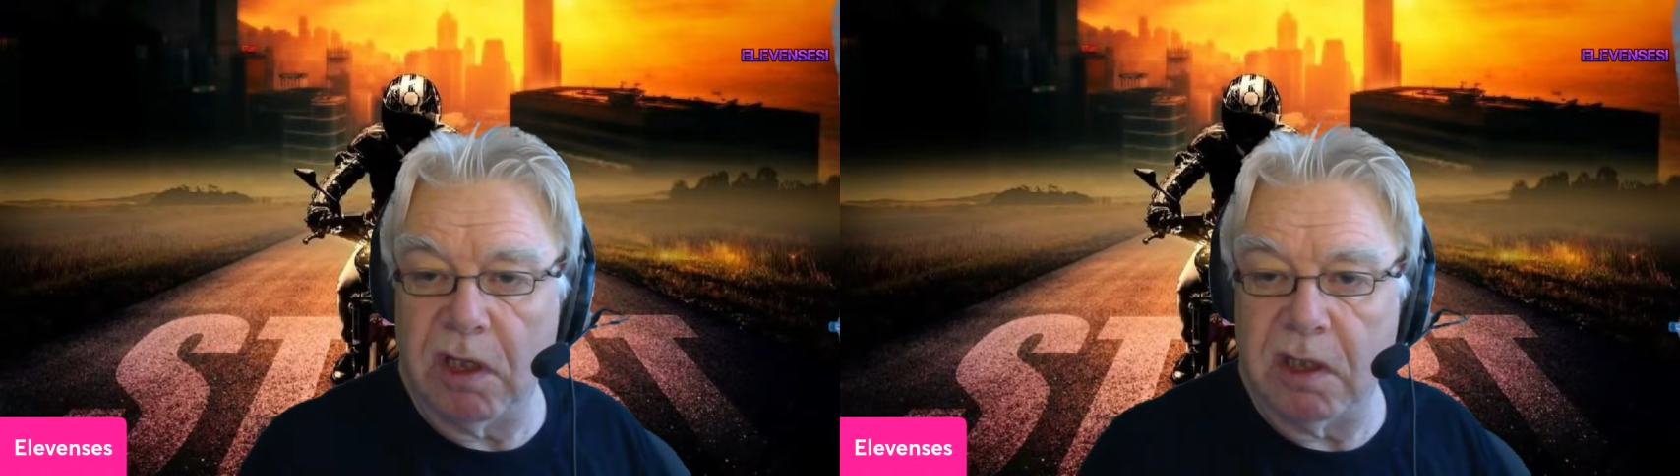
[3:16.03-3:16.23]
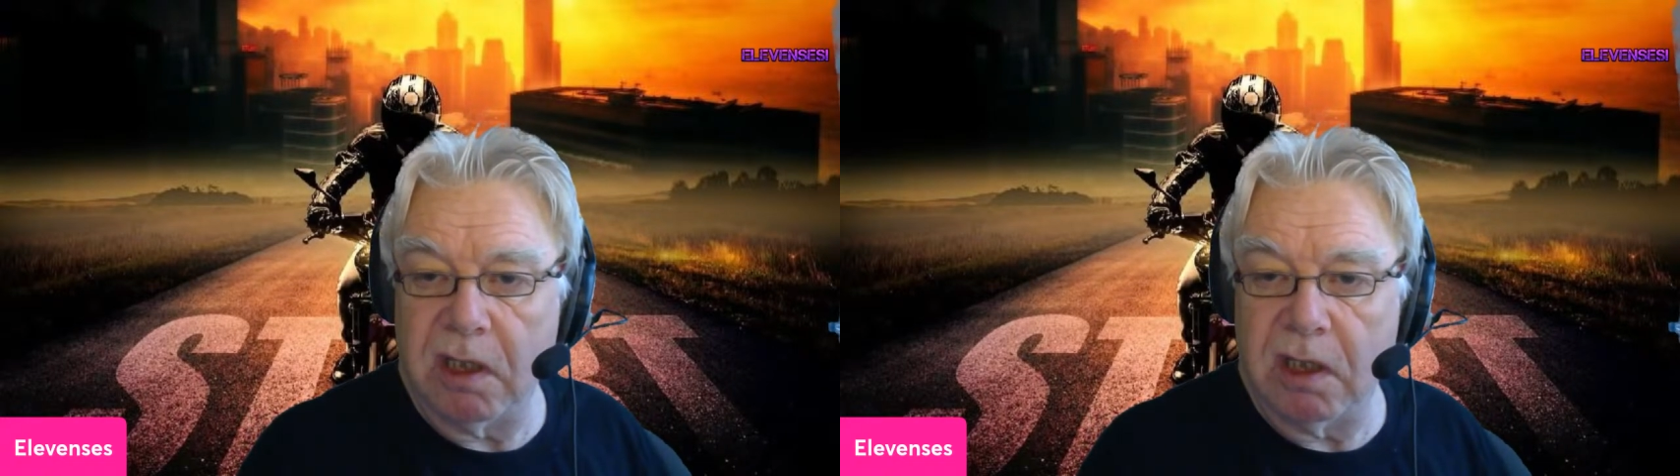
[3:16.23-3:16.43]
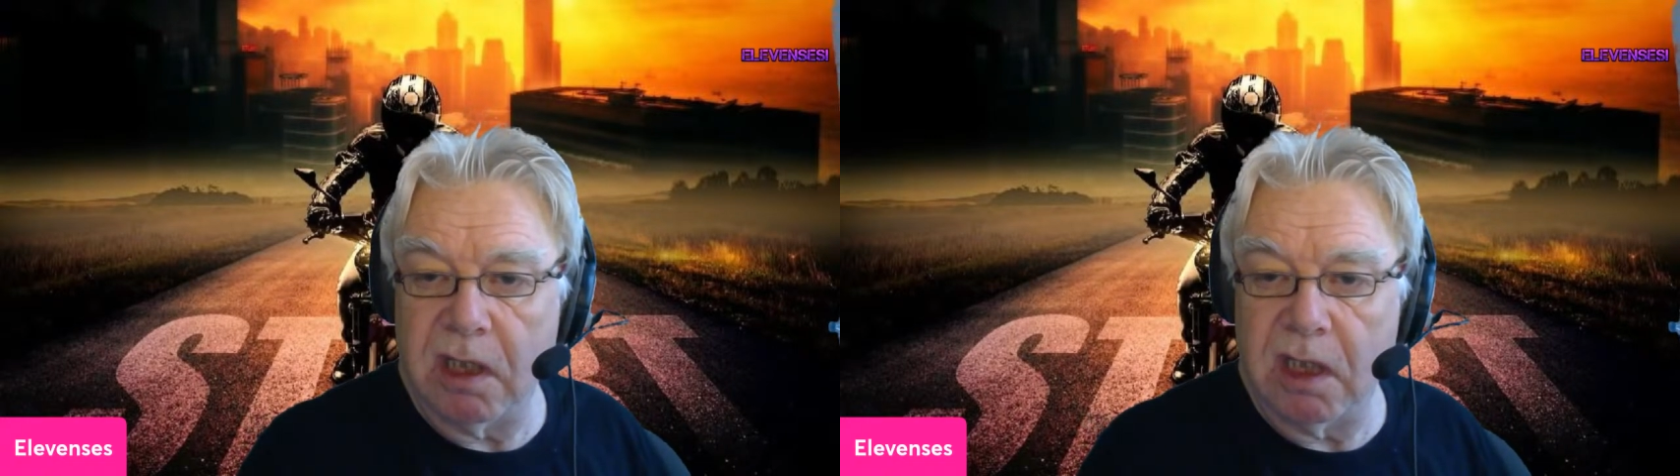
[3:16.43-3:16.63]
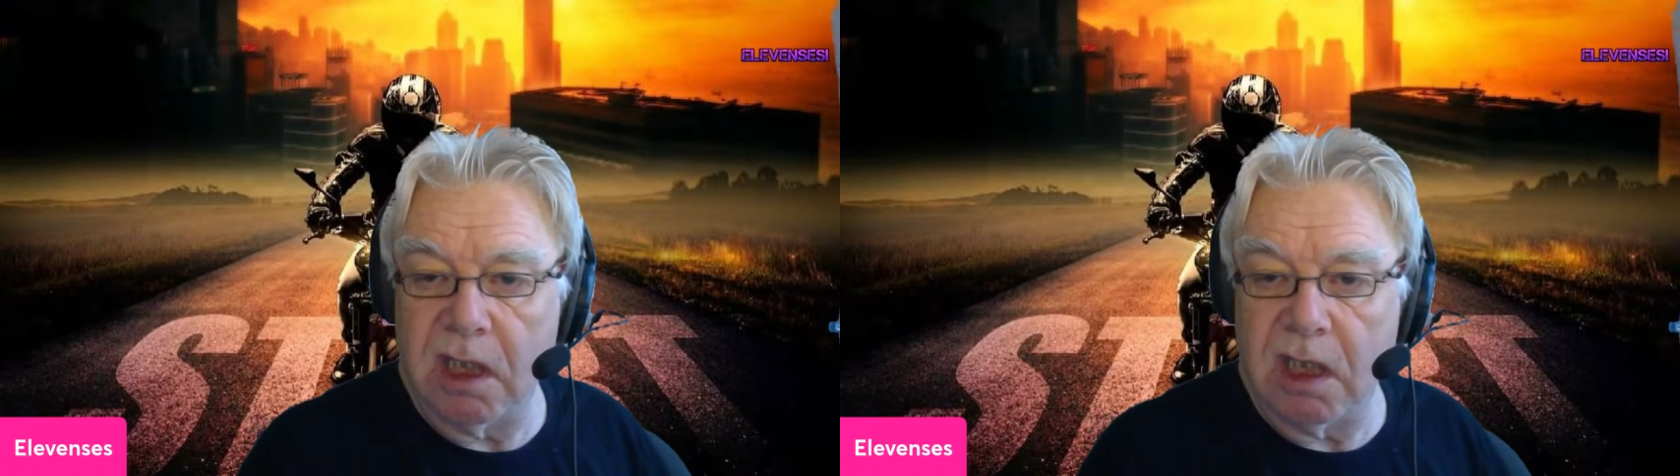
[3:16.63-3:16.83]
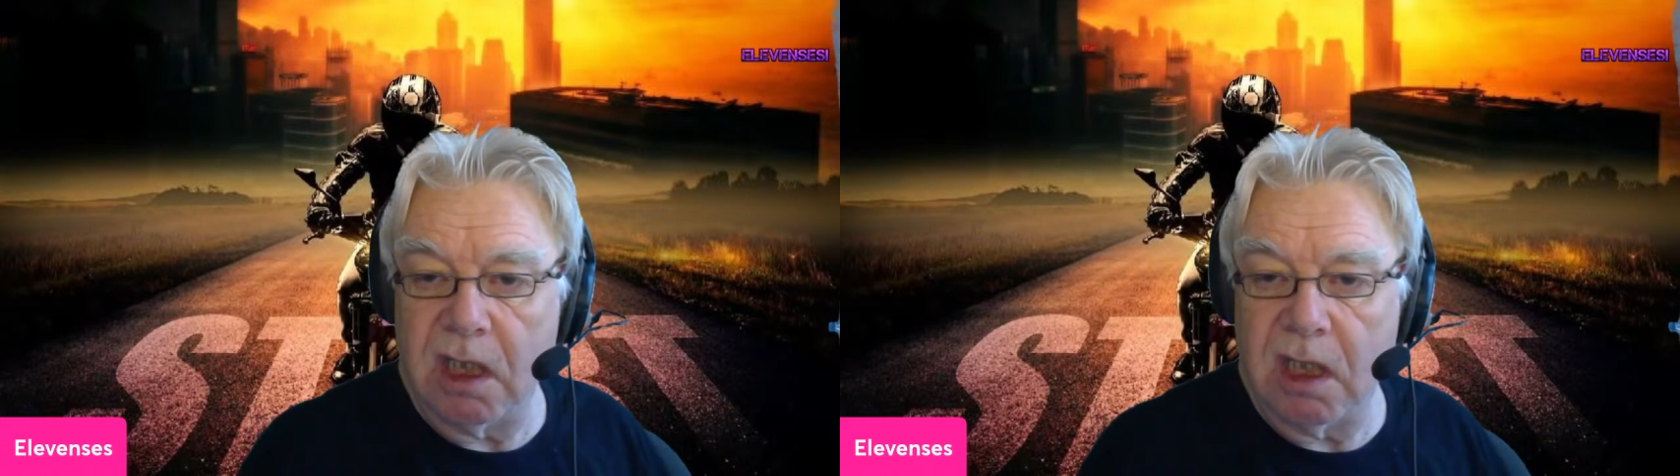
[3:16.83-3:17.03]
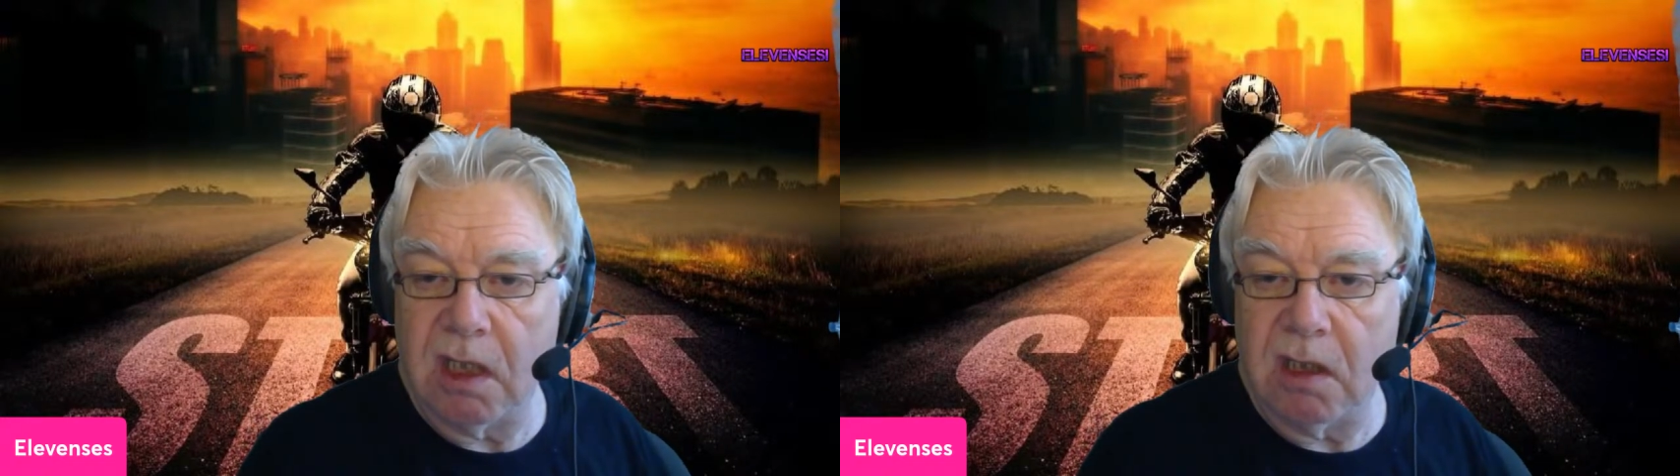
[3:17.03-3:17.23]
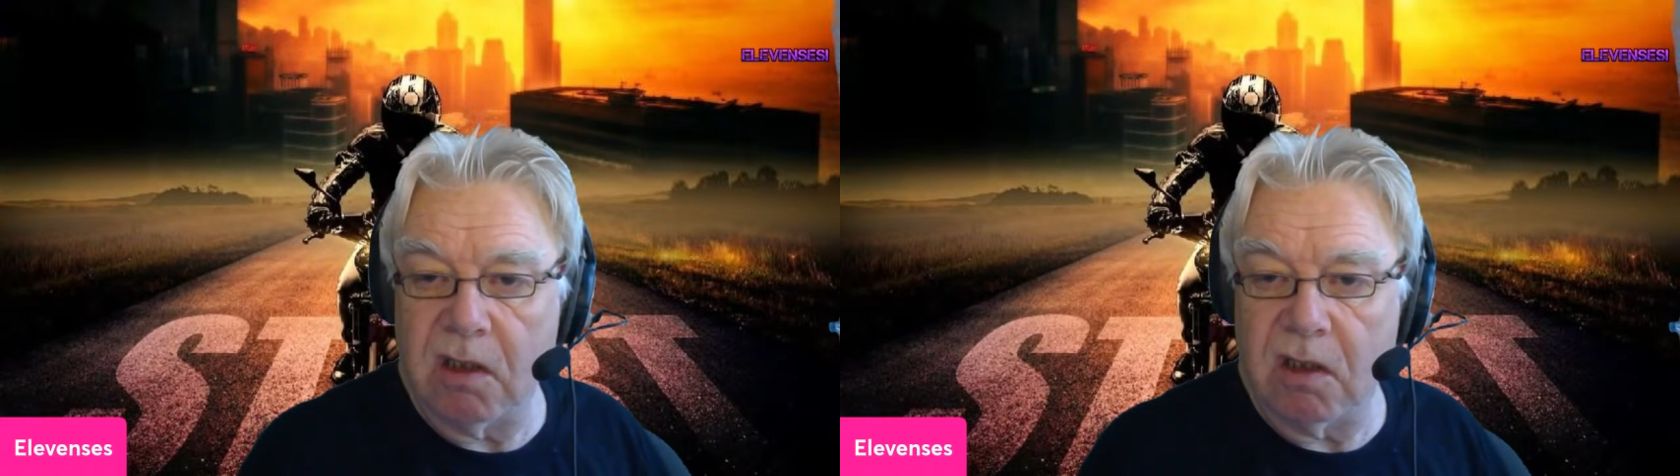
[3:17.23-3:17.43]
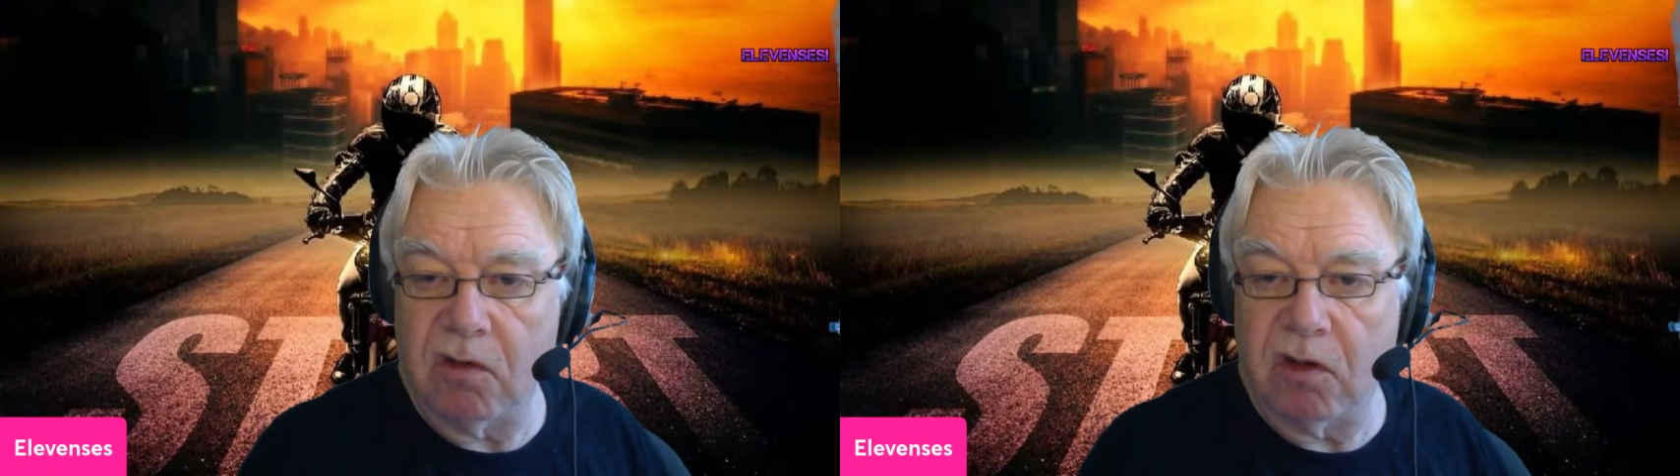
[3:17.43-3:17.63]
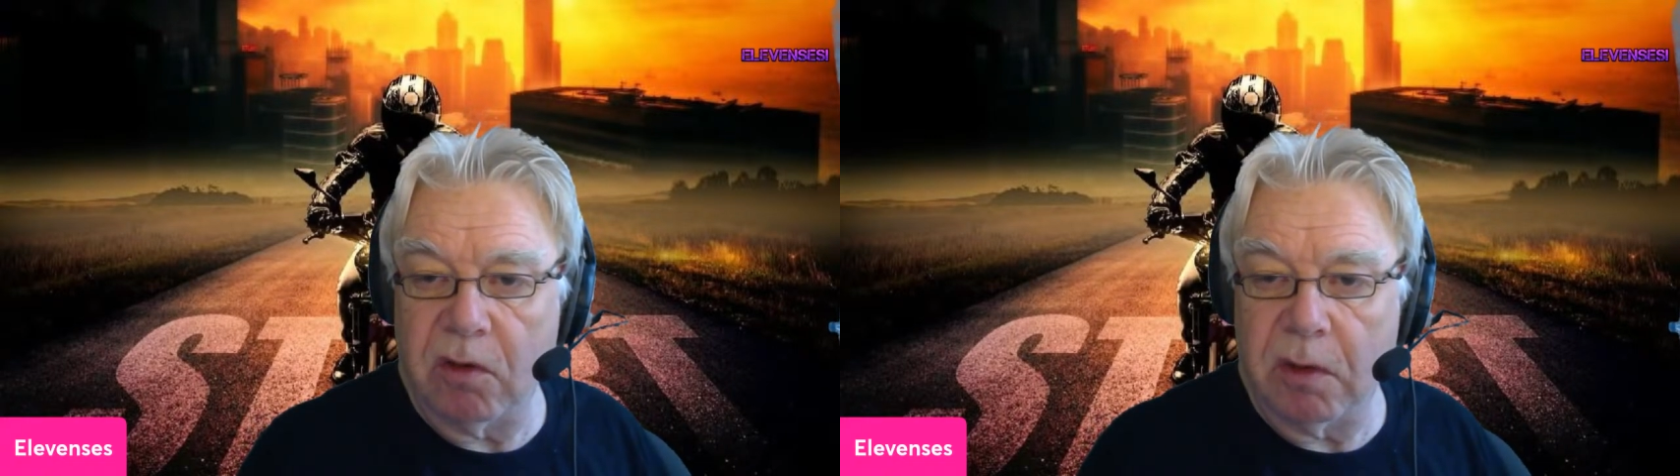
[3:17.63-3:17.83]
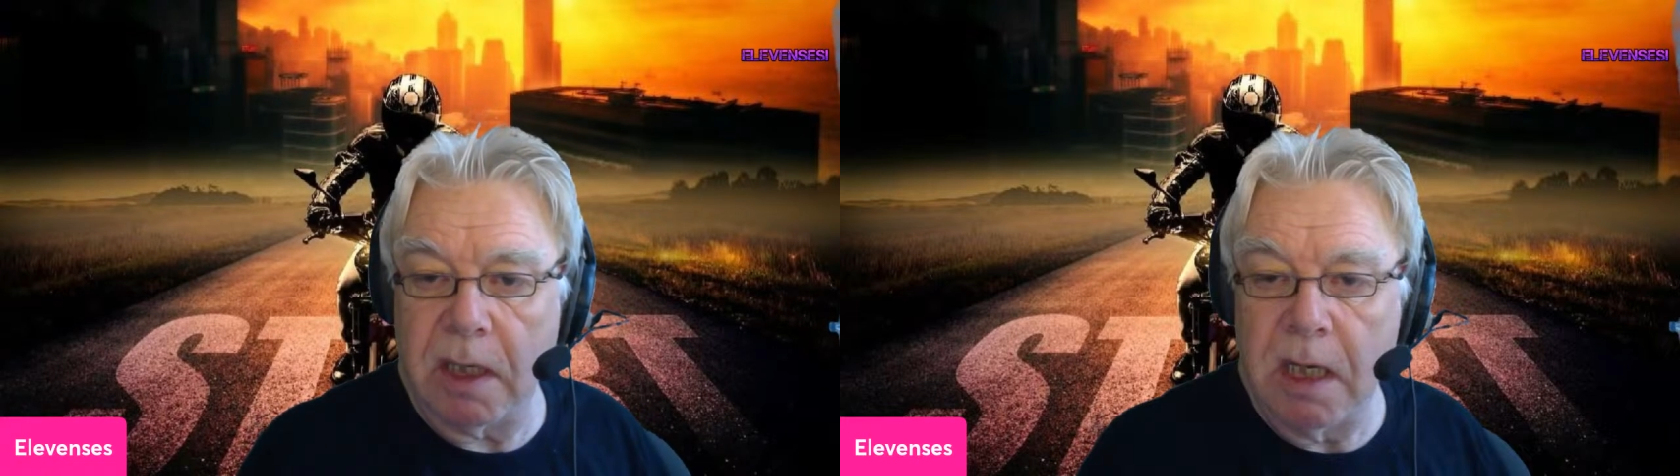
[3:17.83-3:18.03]
So
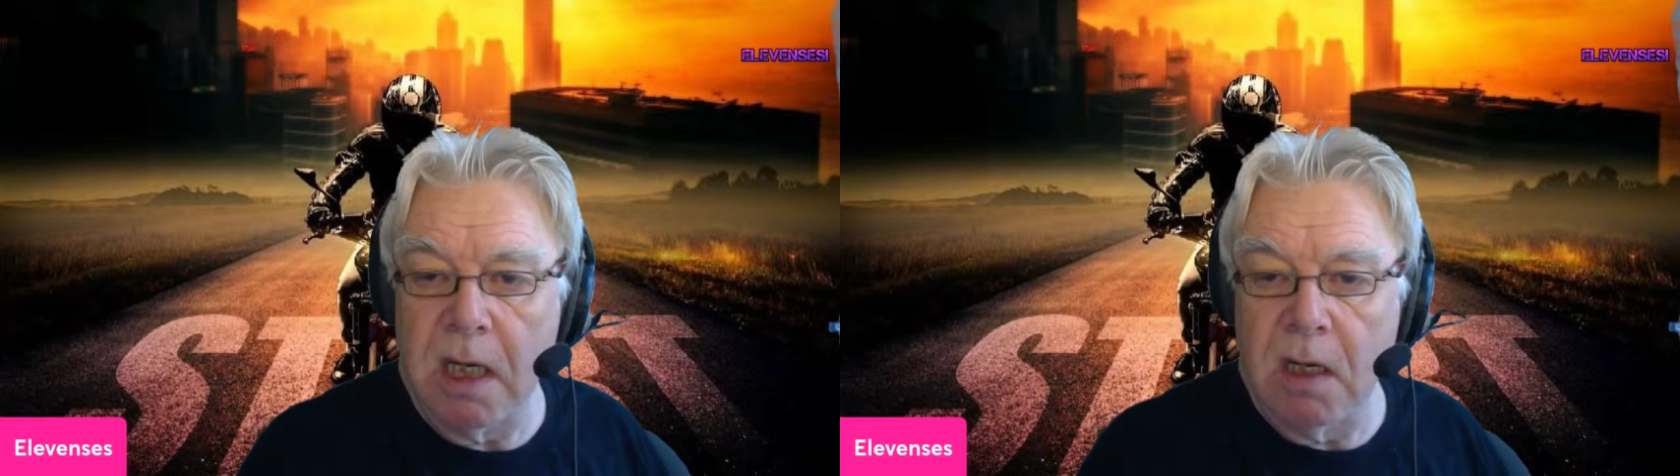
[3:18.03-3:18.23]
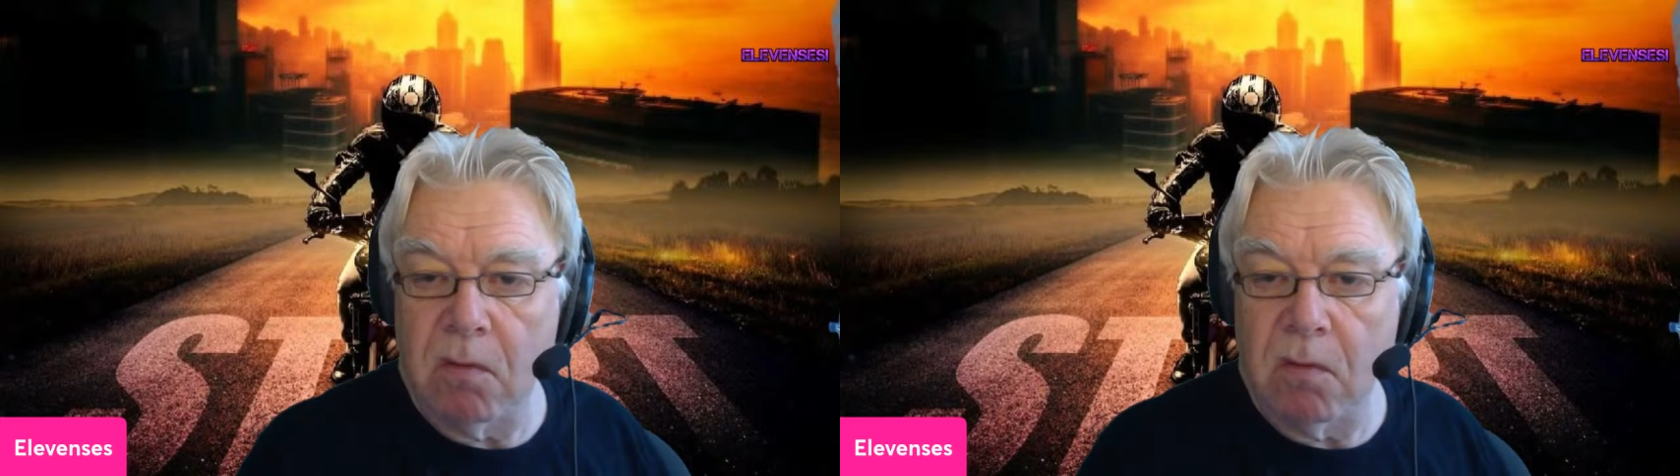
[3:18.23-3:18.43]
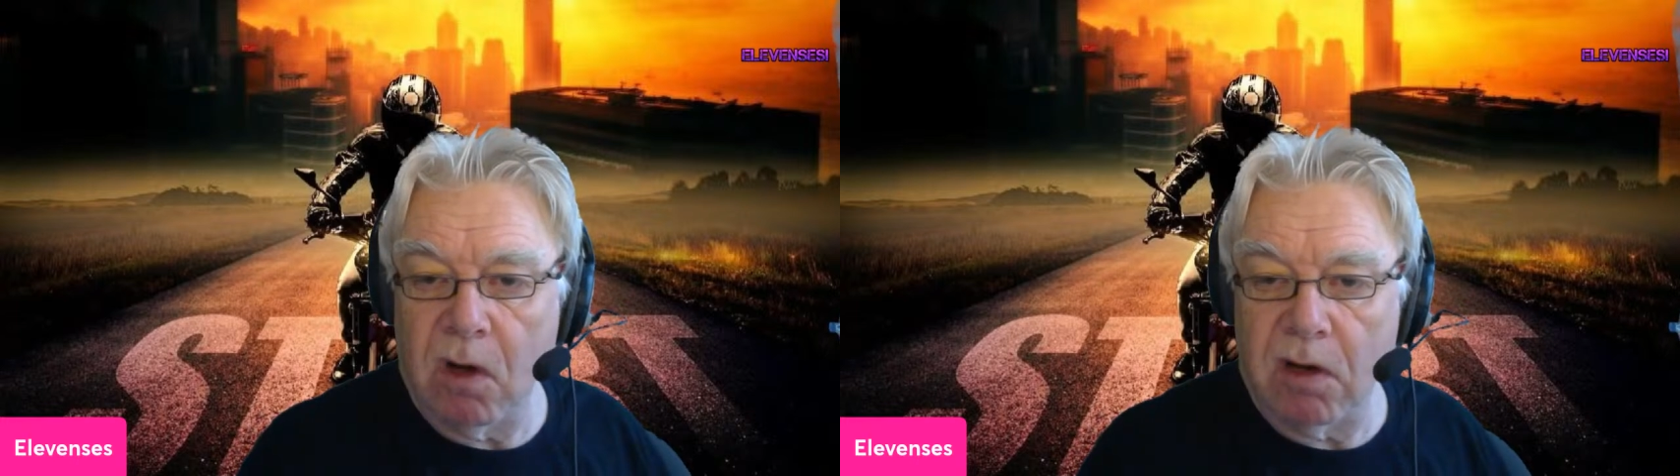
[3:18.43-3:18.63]
on with